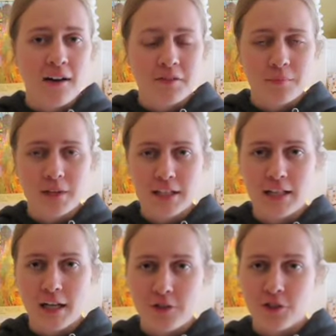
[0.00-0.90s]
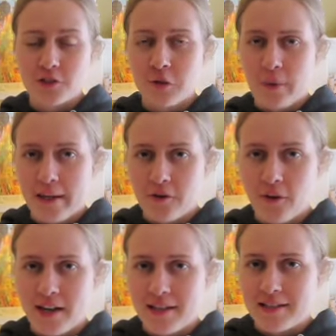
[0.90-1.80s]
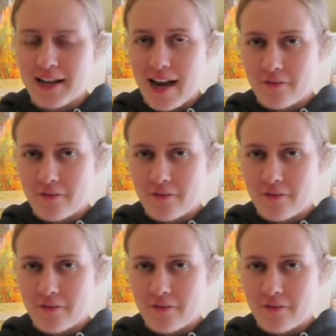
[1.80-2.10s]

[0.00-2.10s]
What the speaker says: I've completed 120 credits and I